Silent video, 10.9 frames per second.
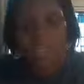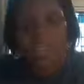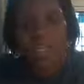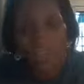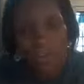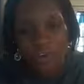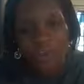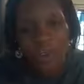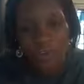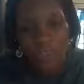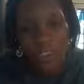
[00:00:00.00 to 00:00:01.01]
than a hundred
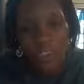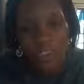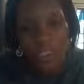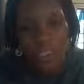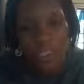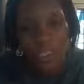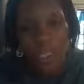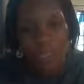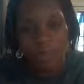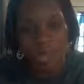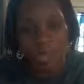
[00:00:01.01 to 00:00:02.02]
of these. Uh,
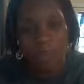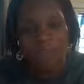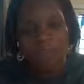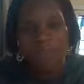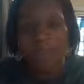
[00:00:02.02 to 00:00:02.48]
amen.